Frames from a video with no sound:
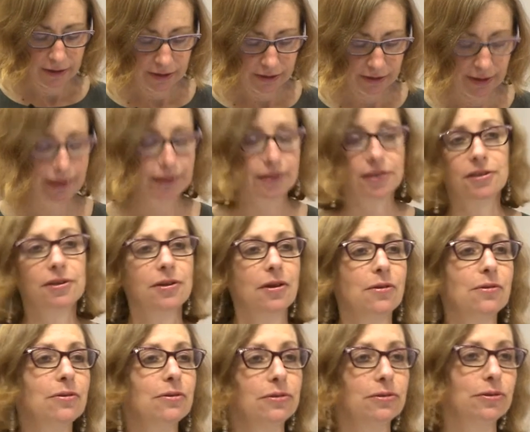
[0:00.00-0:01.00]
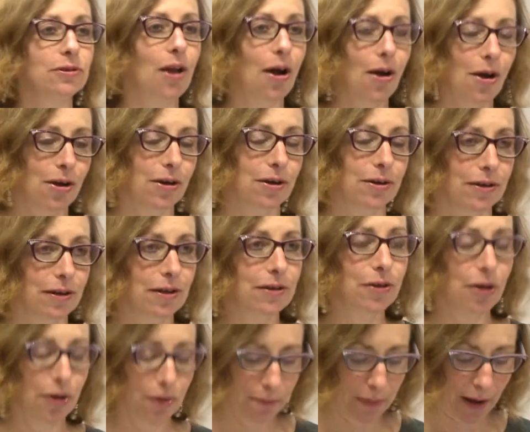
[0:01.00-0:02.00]
to let so
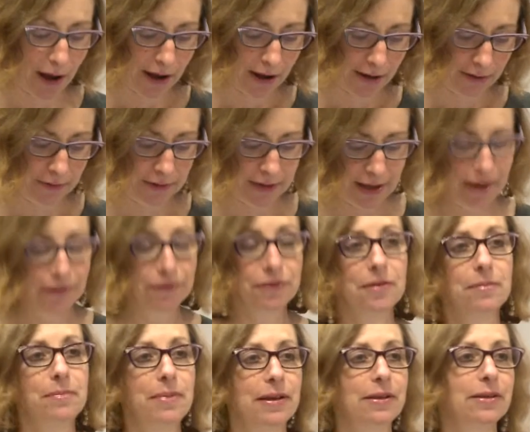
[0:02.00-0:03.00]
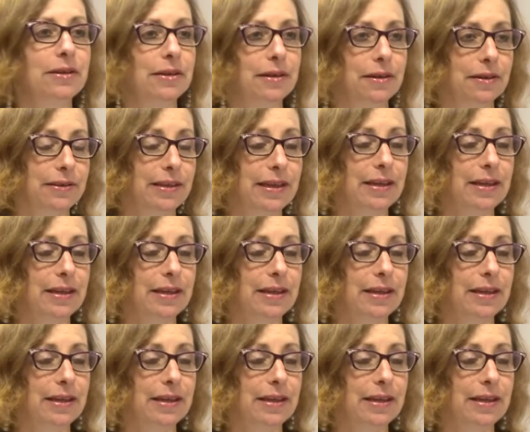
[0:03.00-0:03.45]
long go by without the ability,